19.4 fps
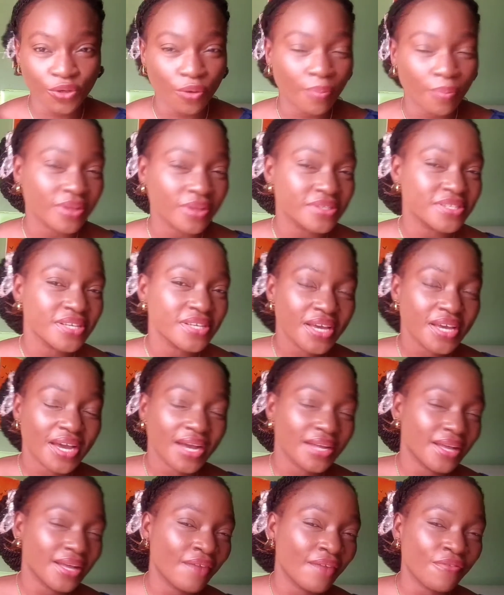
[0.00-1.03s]
but
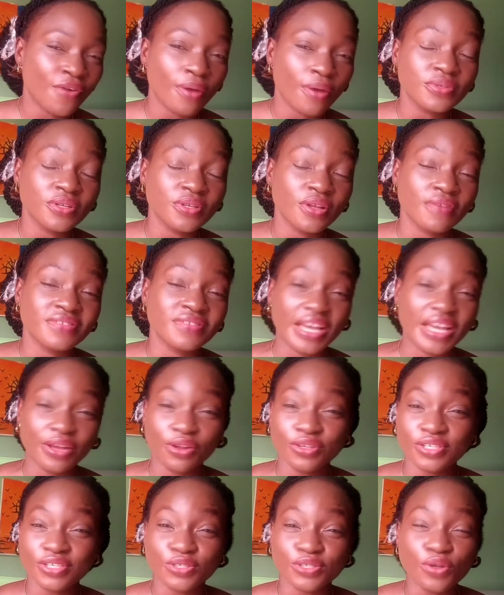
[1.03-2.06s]
I've come to love
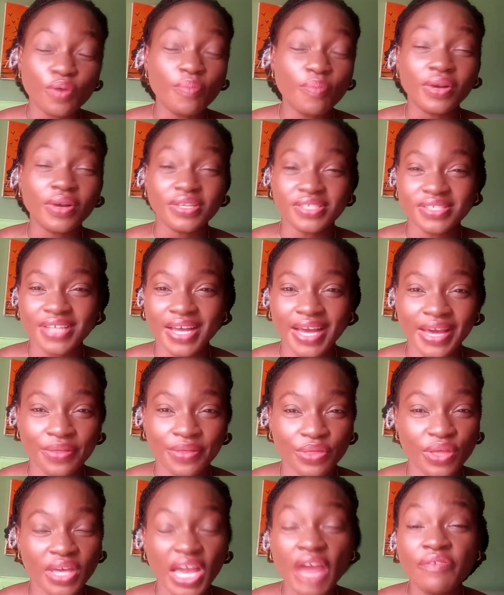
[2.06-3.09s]
psychology so much that I
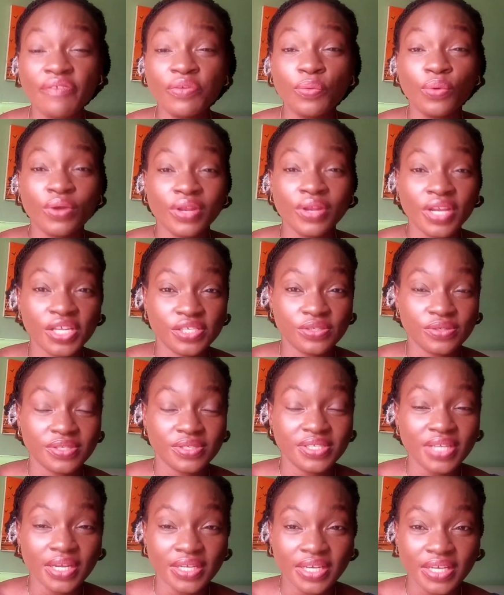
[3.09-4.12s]
think everyone needs to
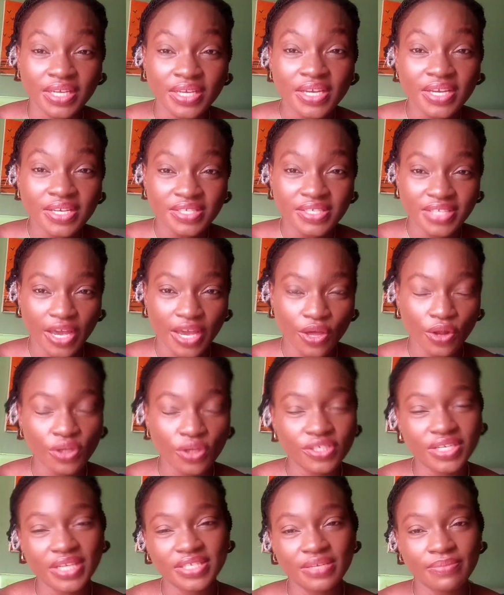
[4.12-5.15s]
study psychology,
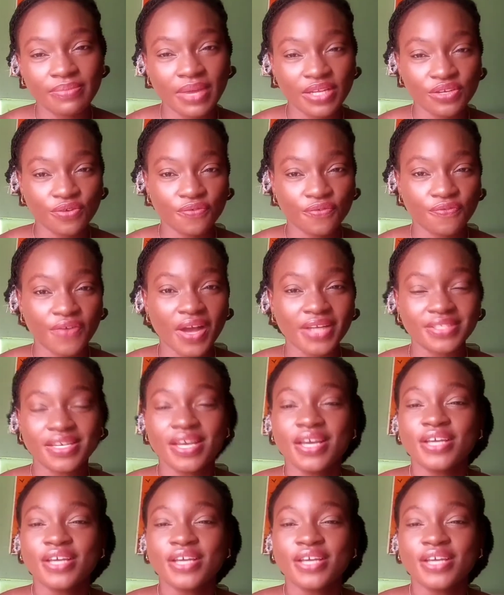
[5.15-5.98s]
as a matter of fact.